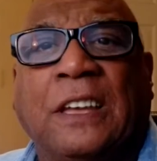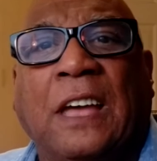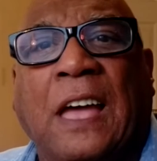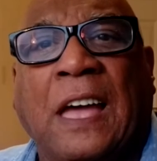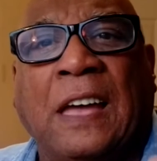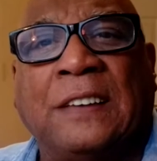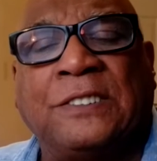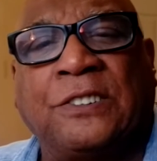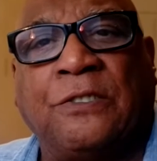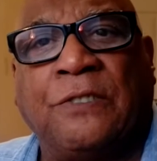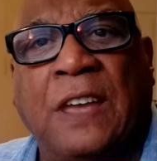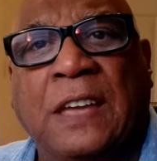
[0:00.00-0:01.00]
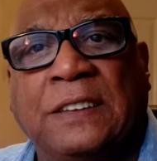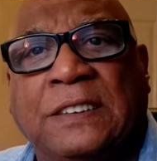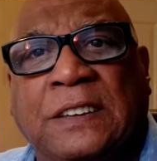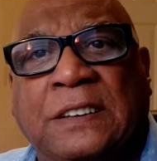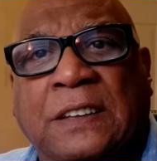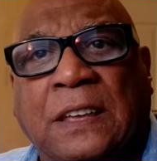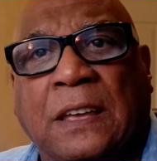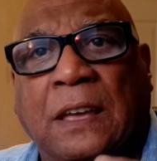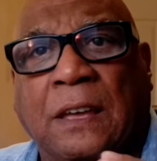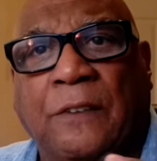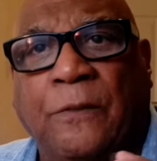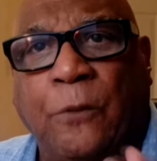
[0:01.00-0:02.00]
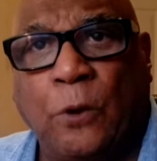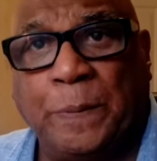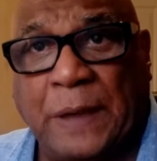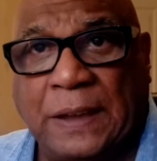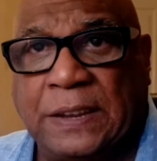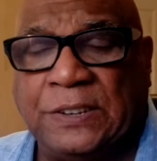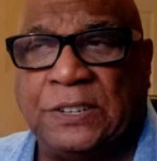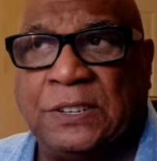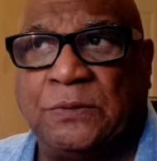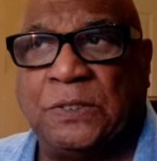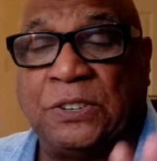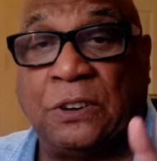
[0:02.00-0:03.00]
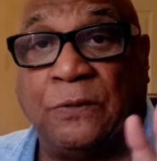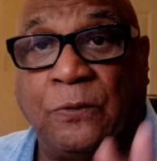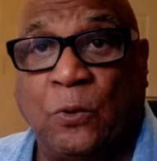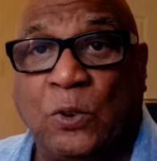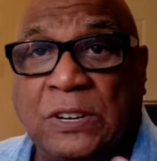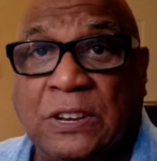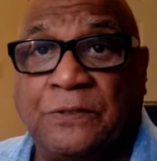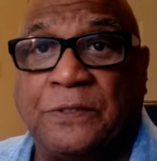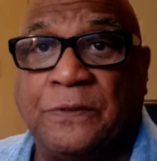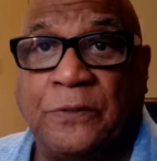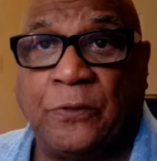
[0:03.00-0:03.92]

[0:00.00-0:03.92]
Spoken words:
has created 4 packages which have 4 different